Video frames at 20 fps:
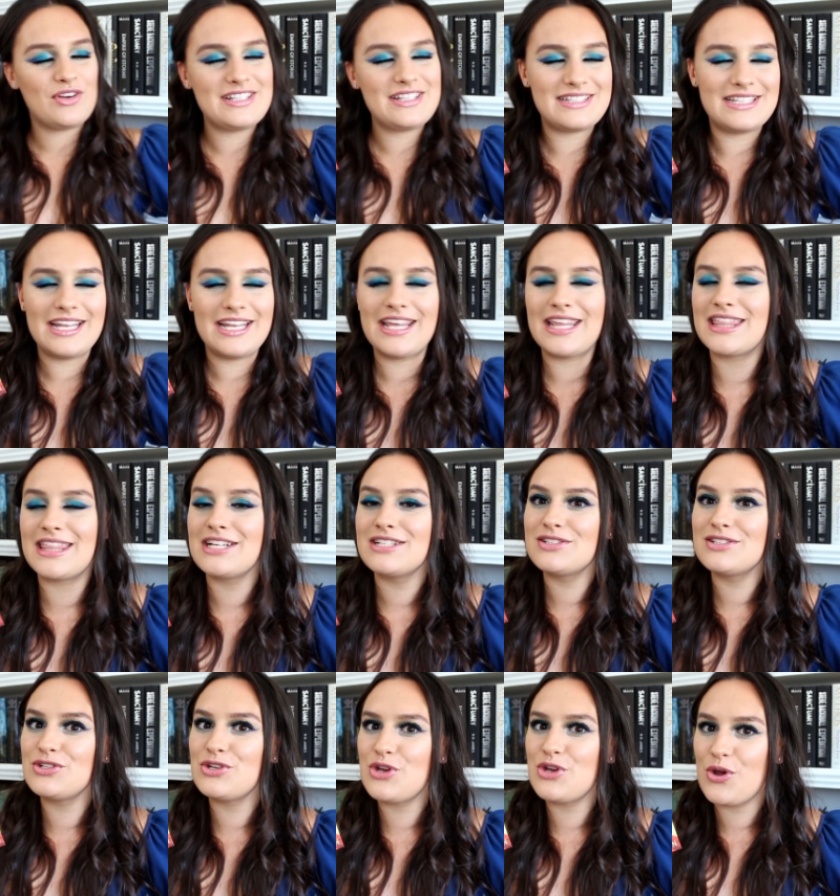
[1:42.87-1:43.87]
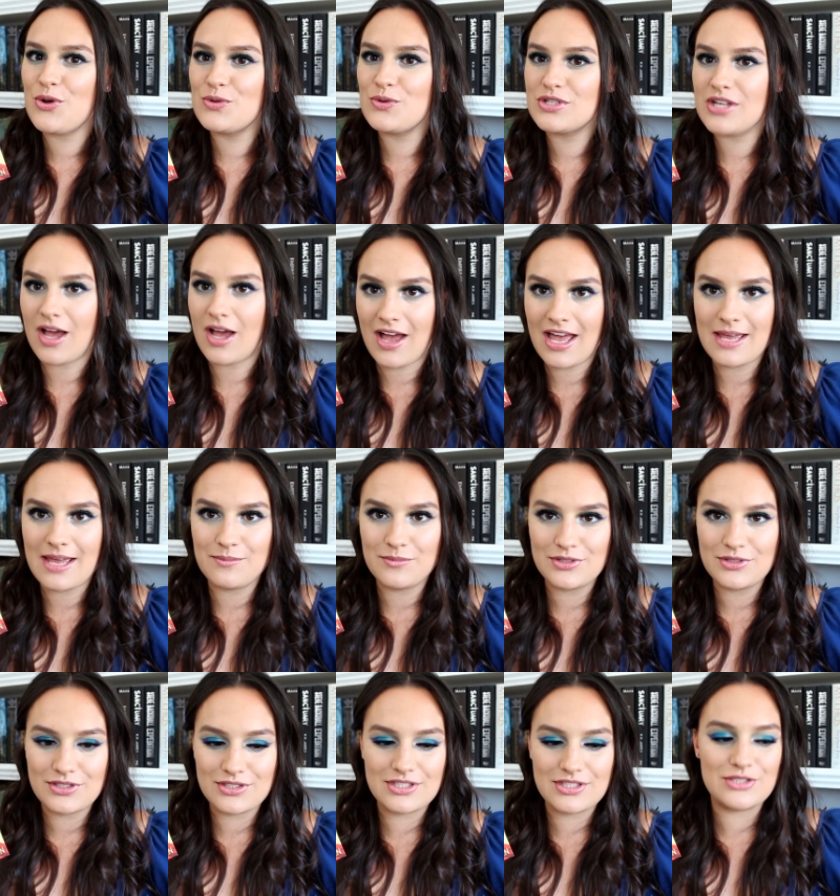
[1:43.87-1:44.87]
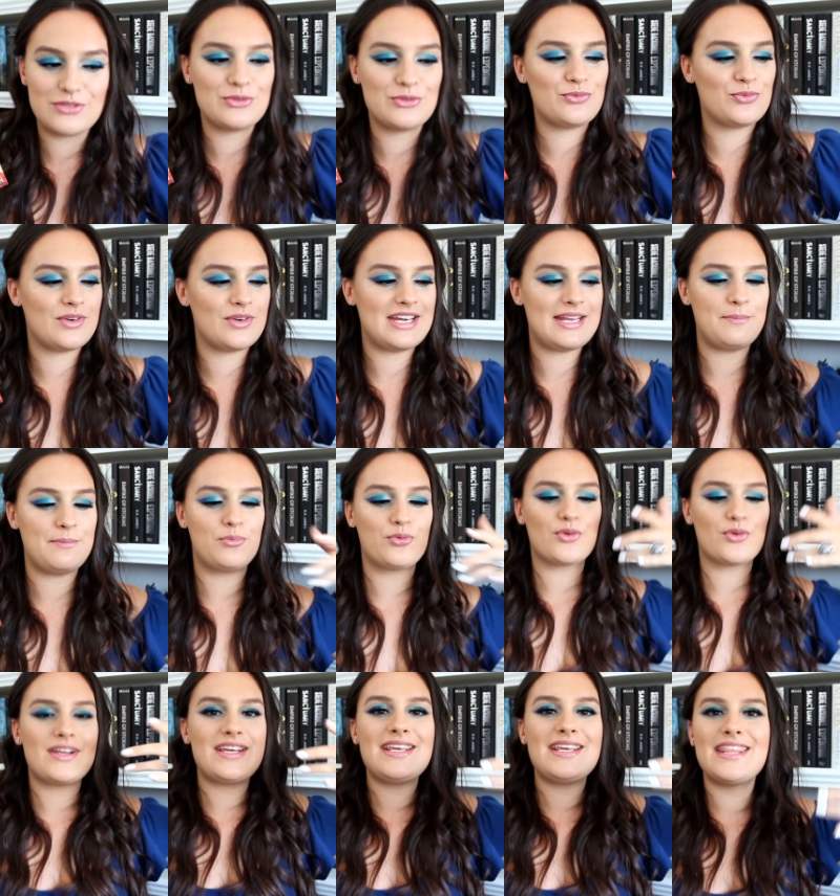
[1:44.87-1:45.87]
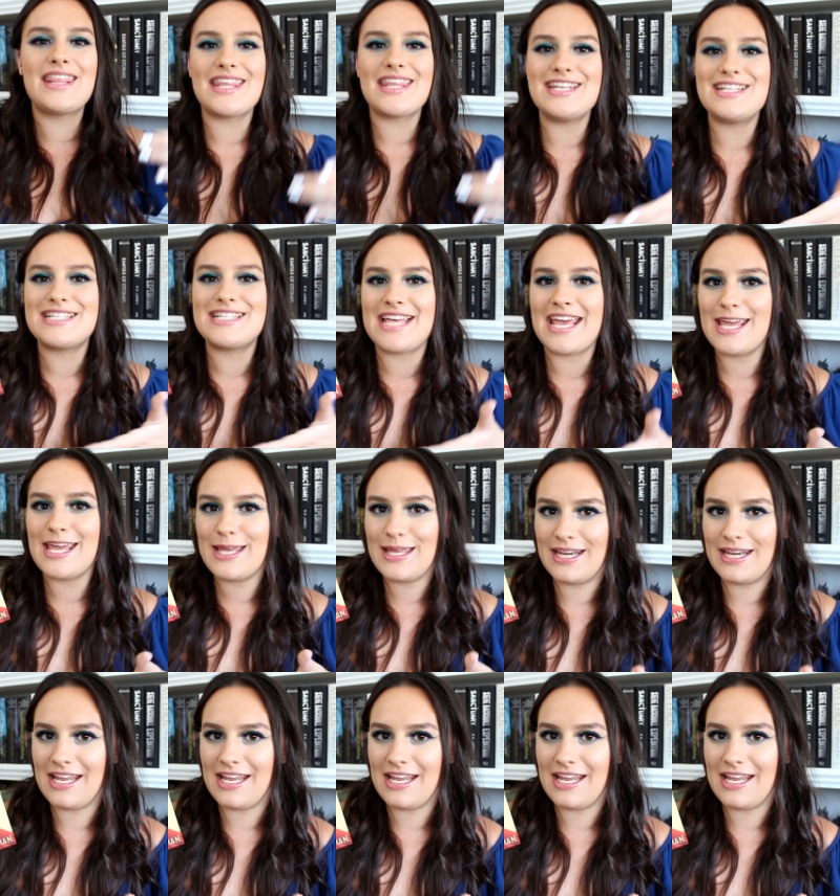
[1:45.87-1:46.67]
Honestly, there's no time to really breathe and take it